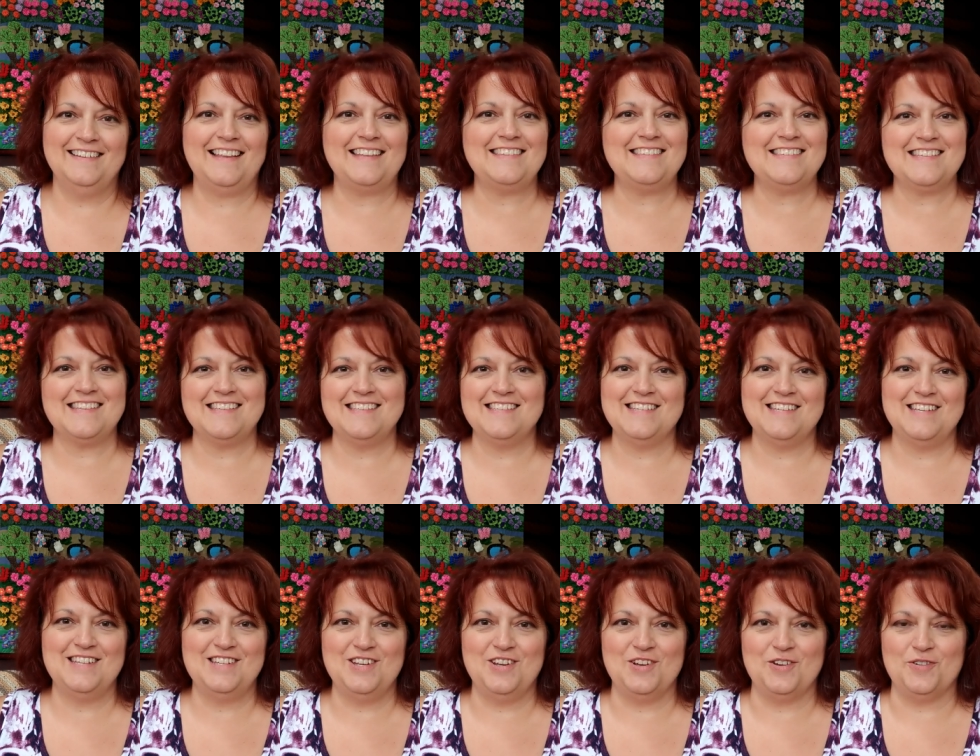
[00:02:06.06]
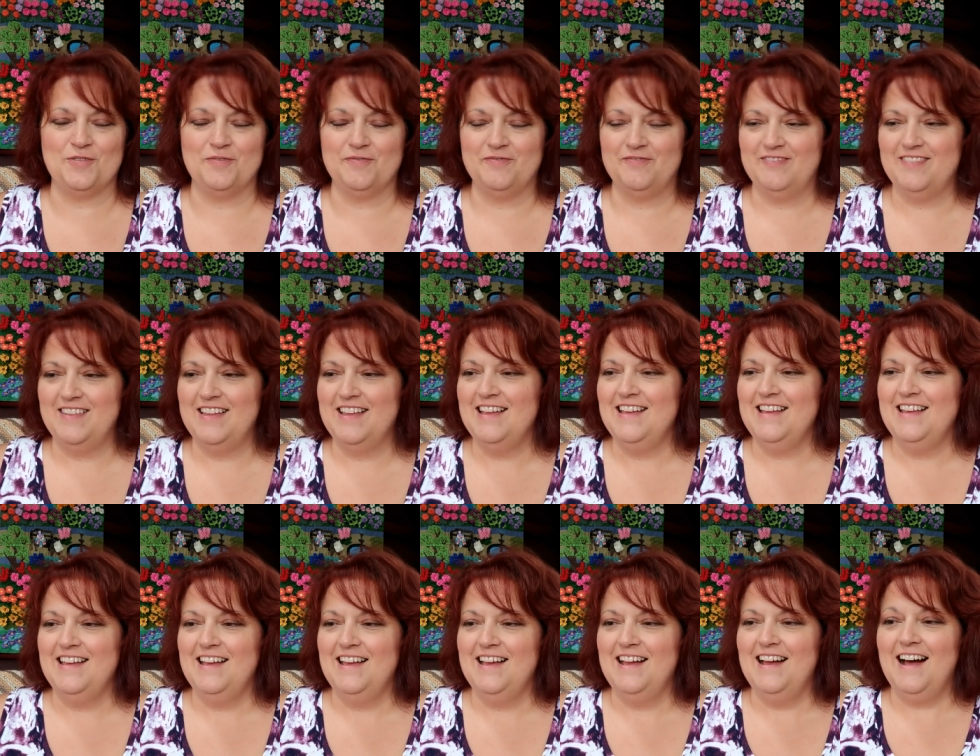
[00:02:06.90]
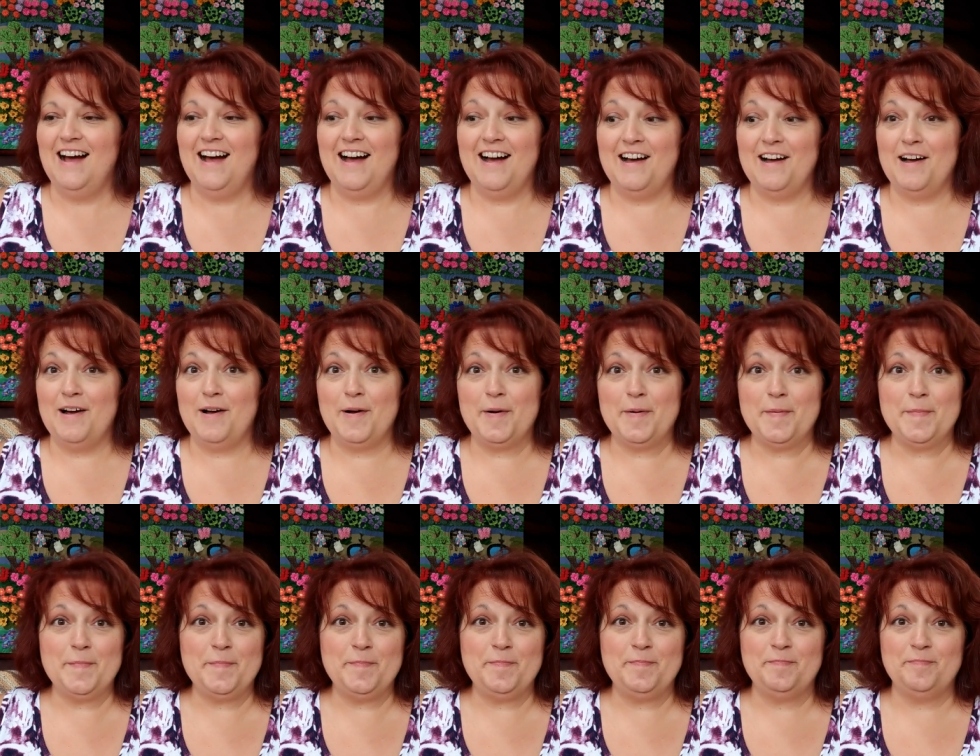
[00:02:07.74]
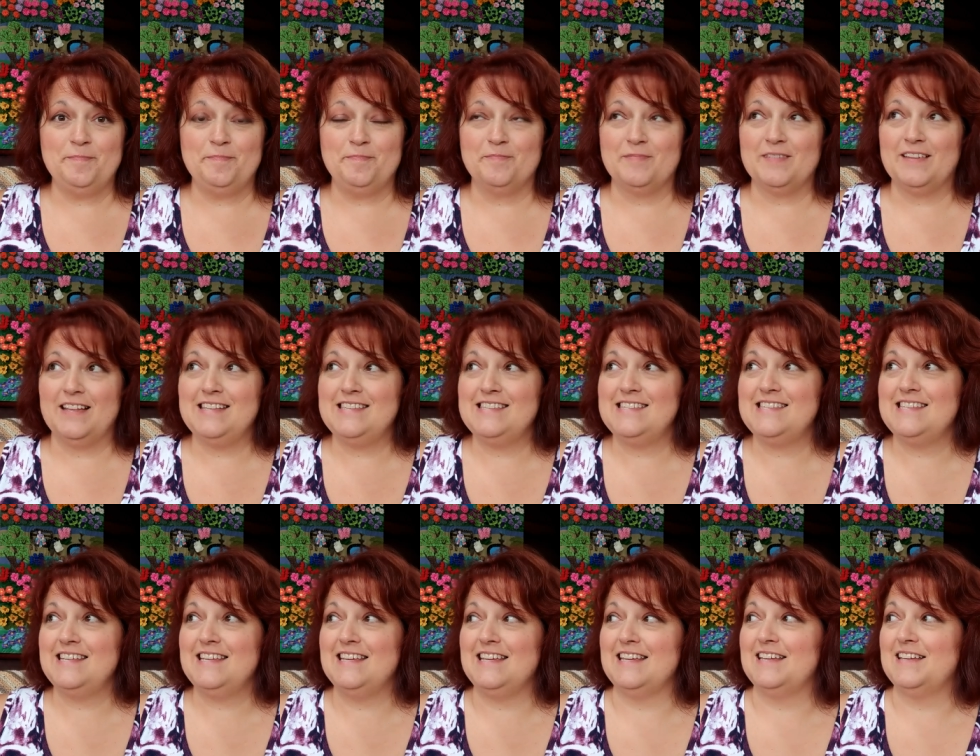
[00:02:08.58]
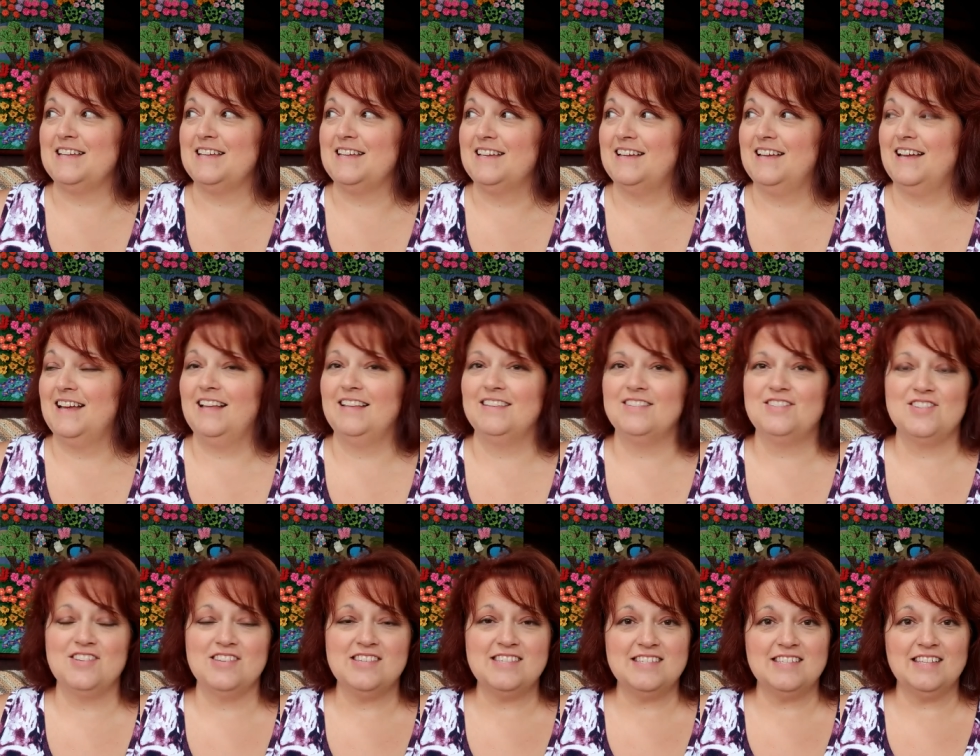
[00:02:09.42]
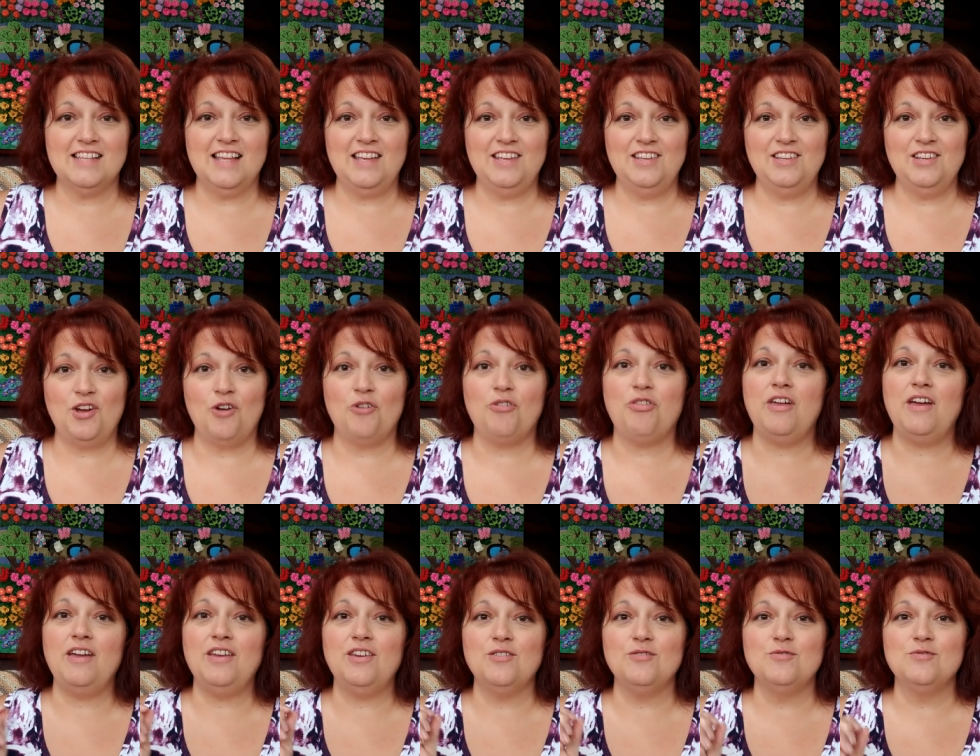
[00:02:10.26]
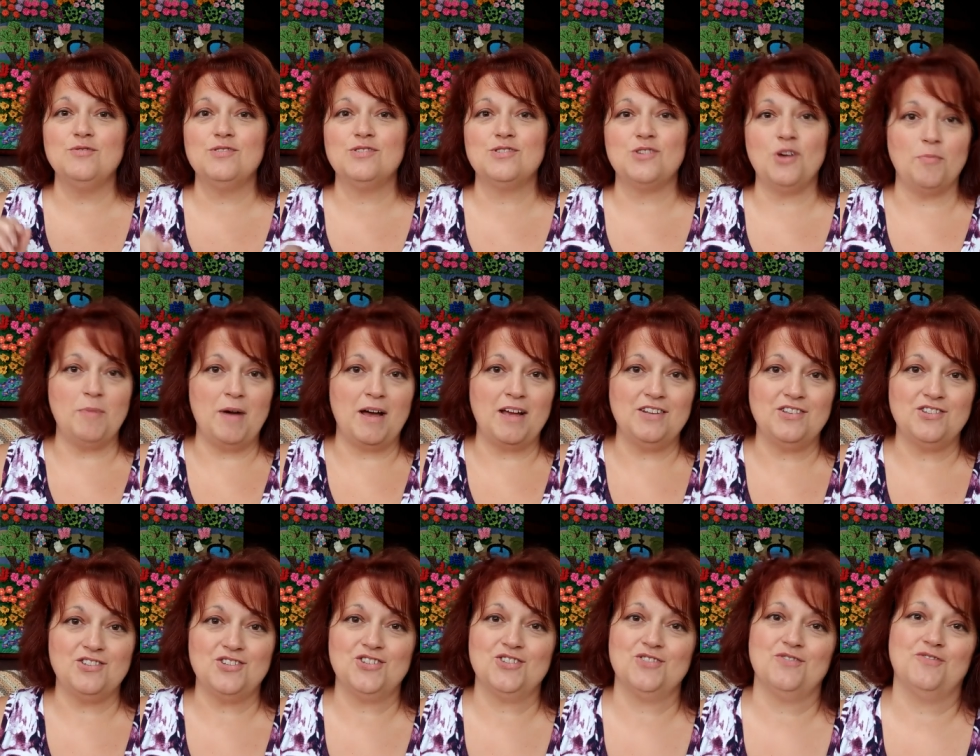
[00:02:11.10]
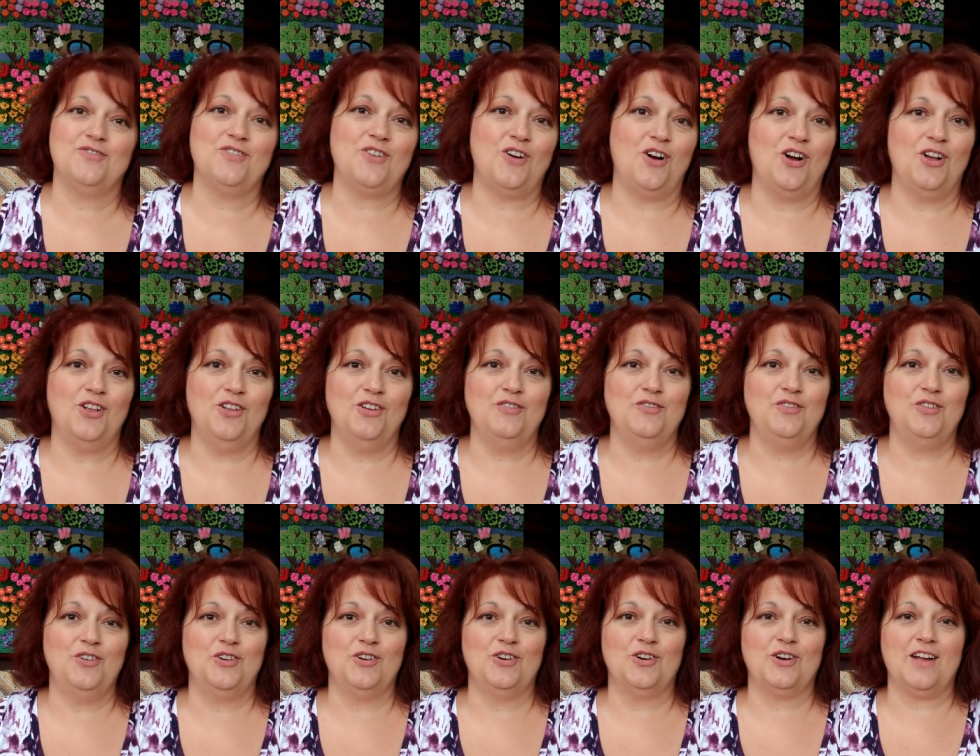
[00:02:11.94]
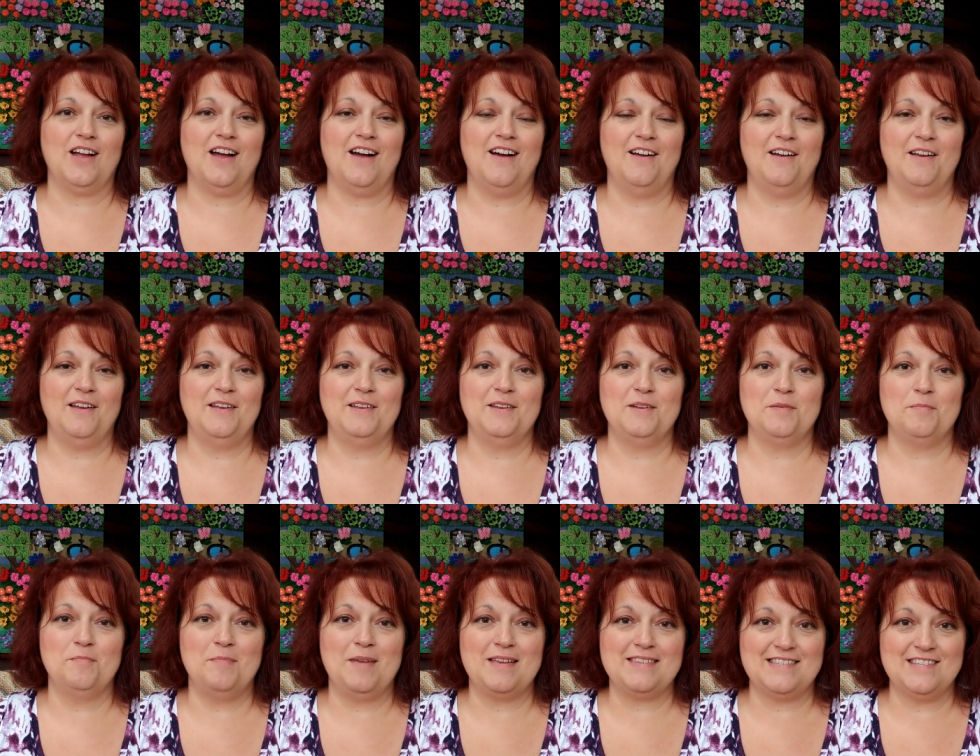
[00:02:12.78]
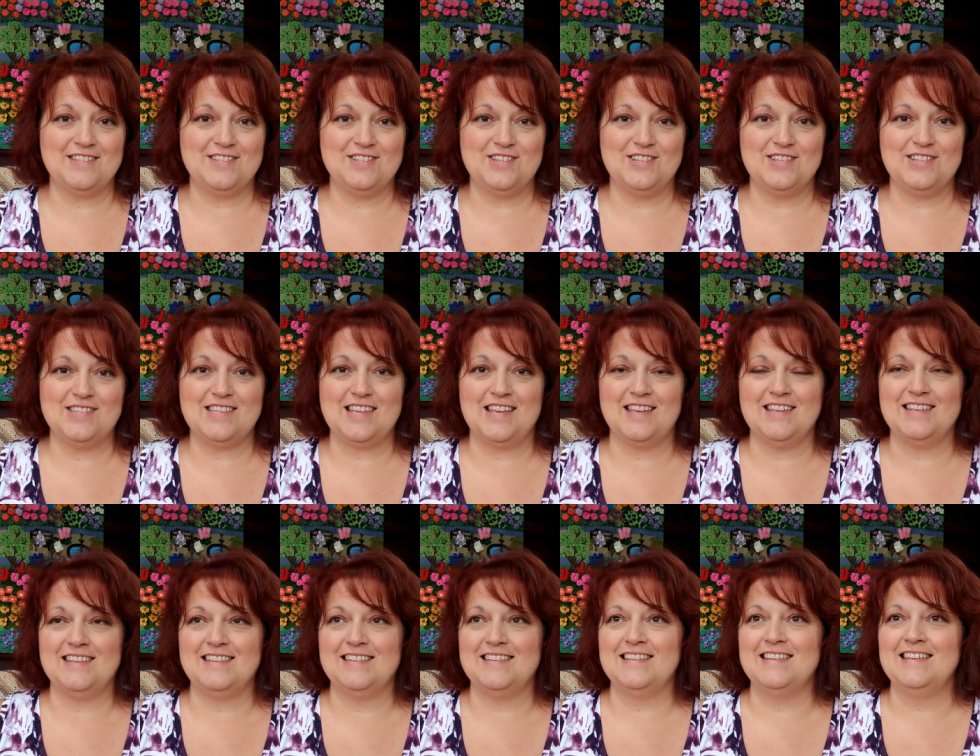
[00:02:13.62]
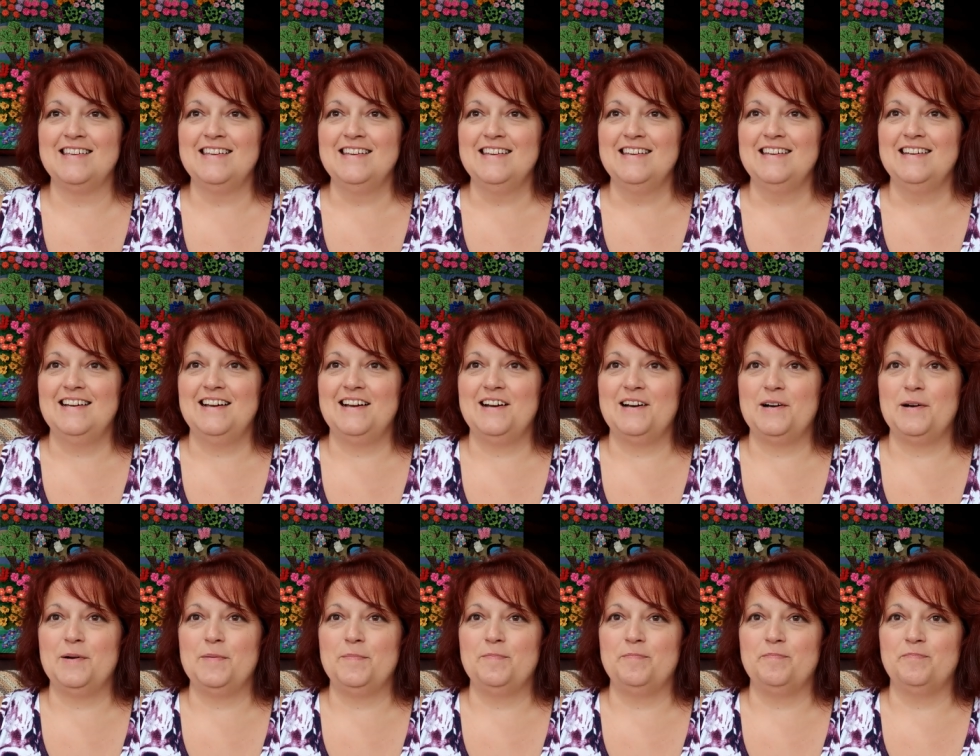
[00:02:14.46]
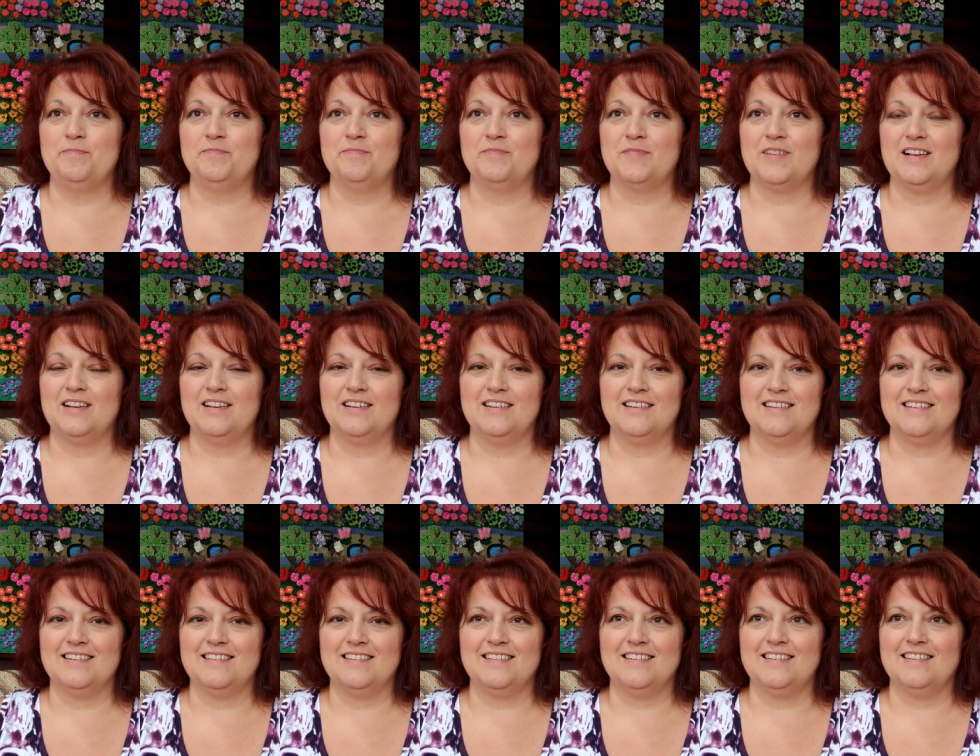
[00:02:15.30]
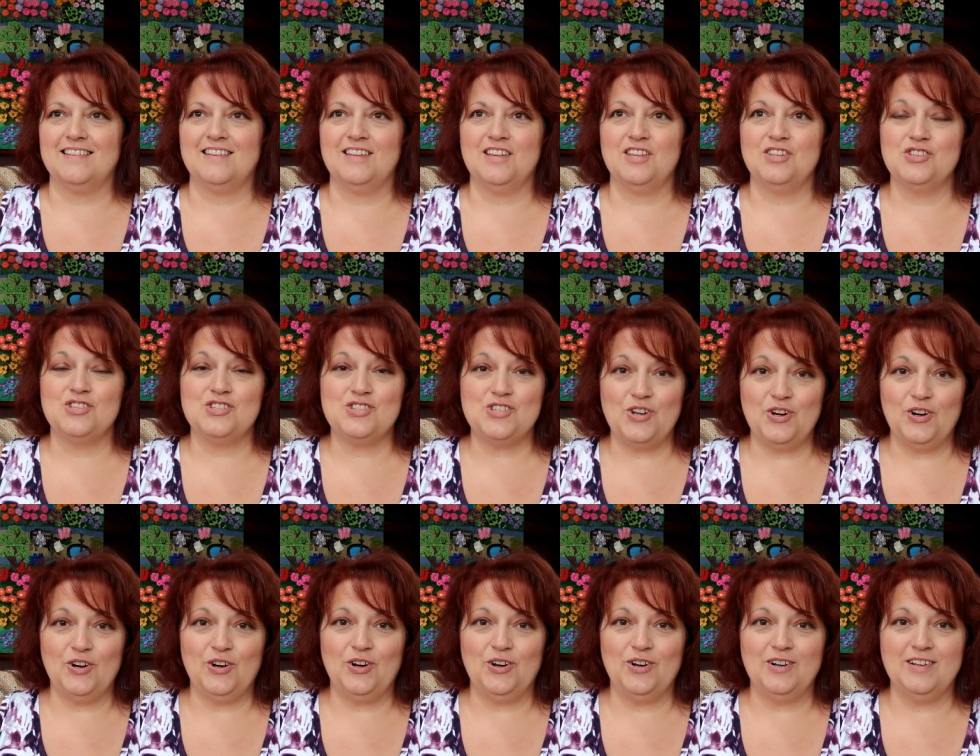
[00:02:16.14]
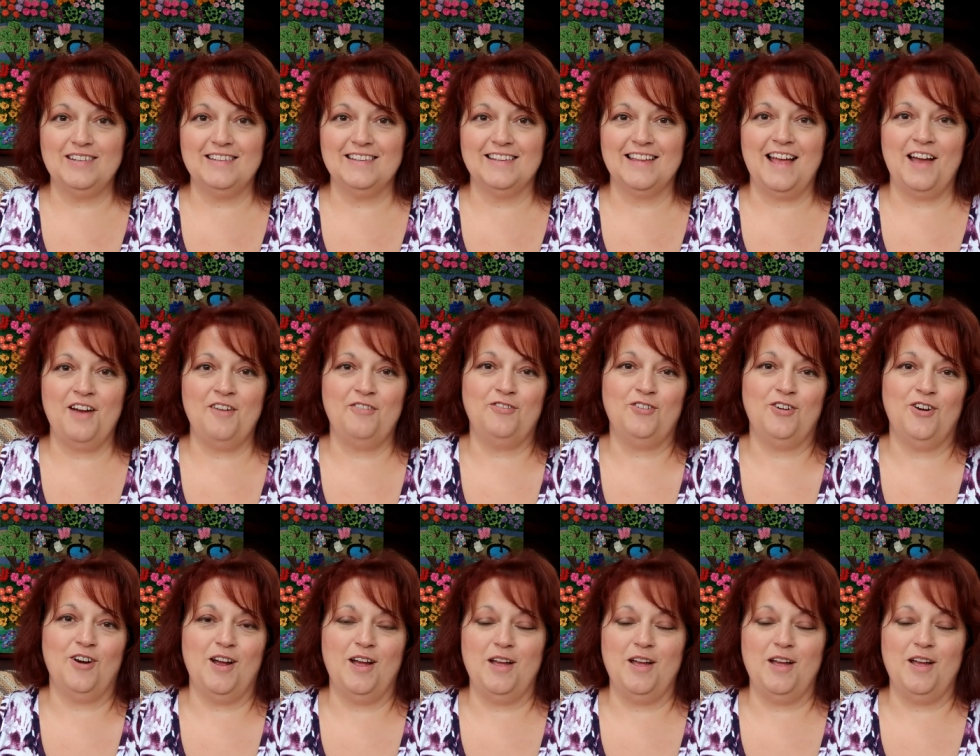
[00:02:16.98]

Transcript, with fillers: let's continue. Um, let's see. Just to let you know, thank you so much for all of your kind messages and um, concern after